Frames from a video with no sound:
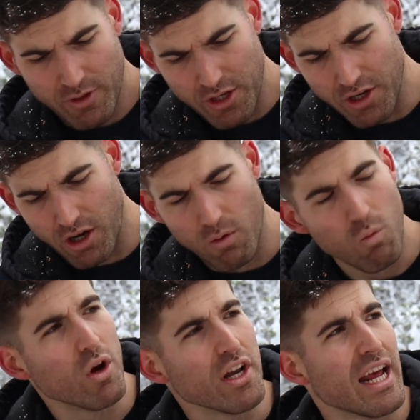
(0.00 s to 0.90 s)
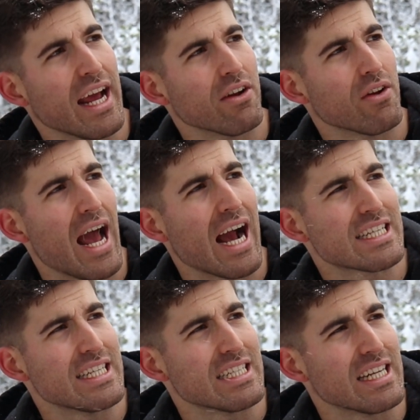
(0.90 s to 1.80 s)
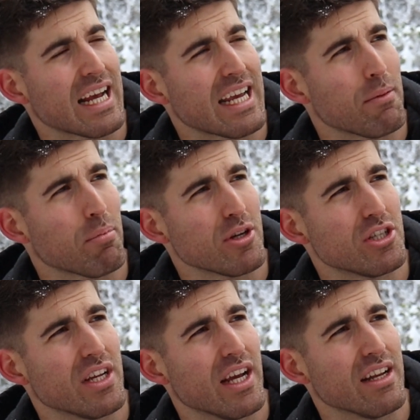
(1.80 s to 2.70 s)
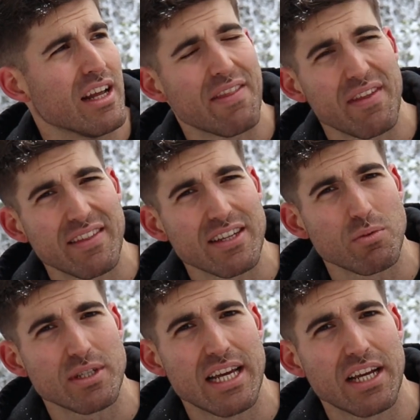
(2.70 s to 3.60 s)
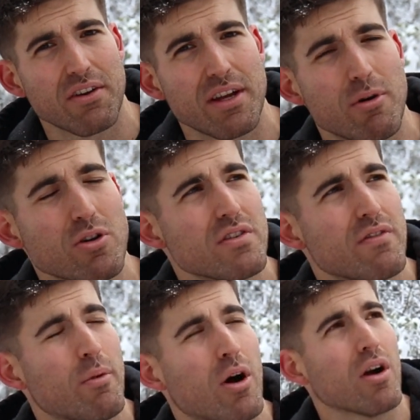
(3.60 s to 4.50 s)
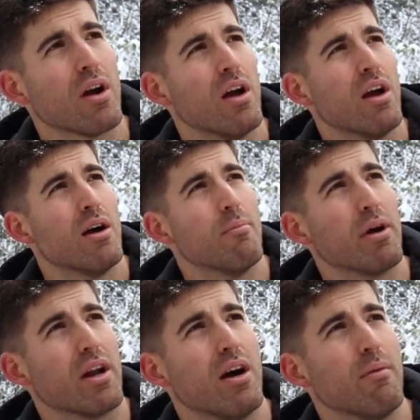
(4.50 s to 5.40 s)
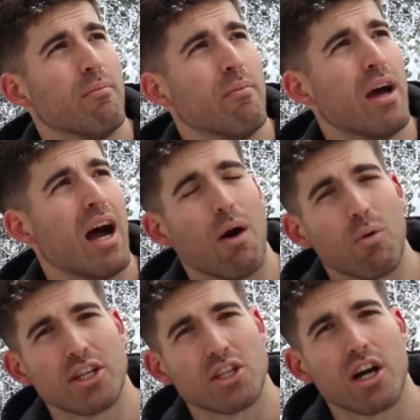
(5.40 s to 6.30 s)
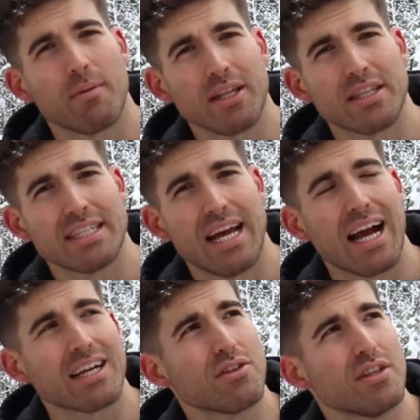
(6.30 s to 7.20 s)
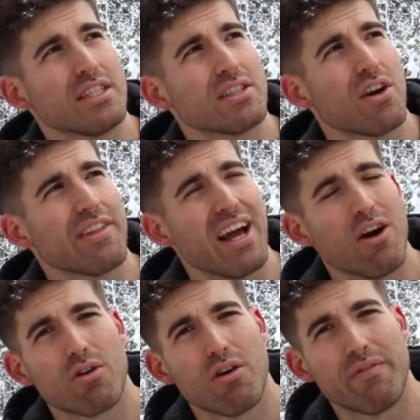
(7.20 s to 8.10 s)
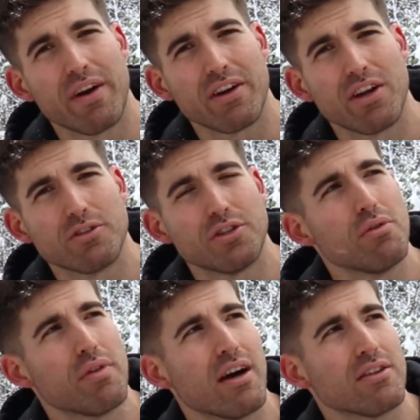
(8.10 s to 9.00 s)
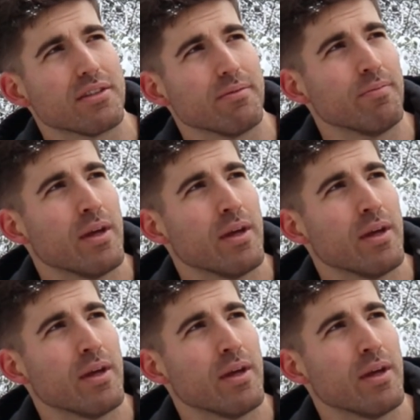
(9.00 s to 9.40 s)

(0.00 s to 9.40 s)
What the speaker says: you know, wooden handled axes, and I can appreciate. I think this one's hickory, most of them are, but I want to talk about this axe. So this is called the Helco Vario 2000.